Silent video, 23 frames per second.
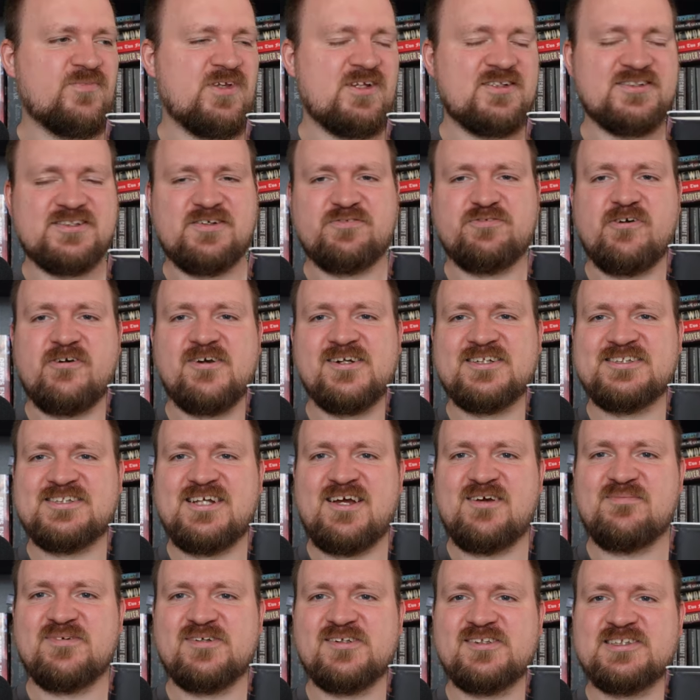So, for
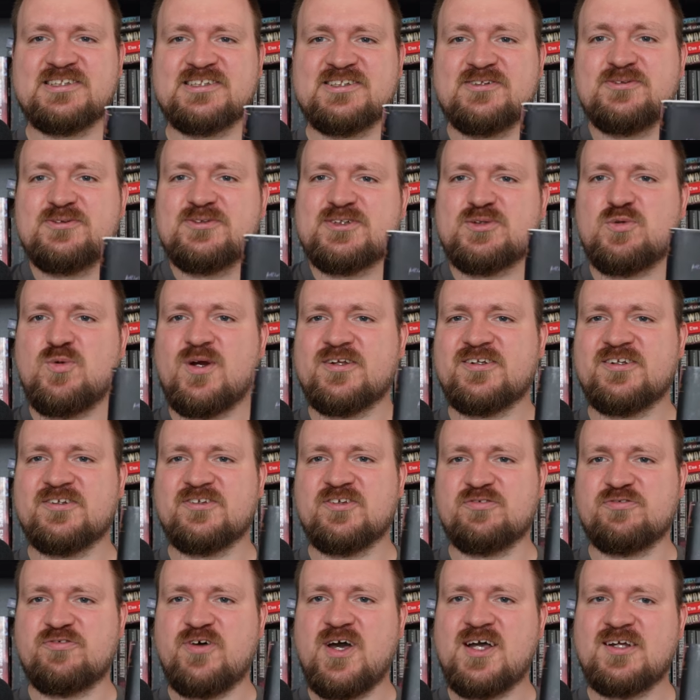example, Zeus wanted
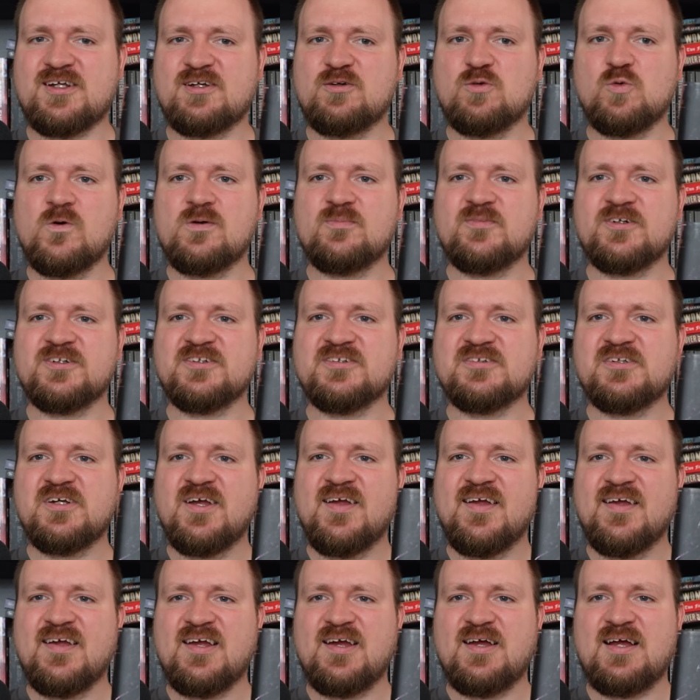to fuck a woman,
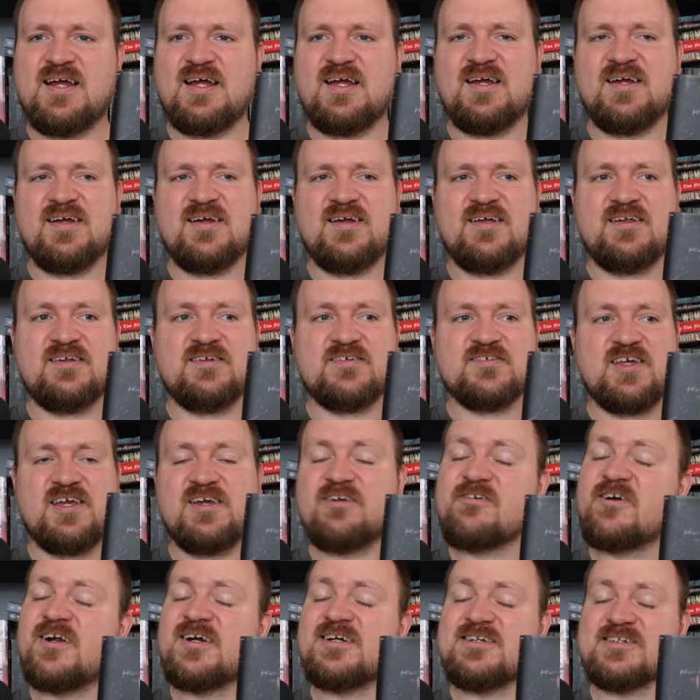and Hera,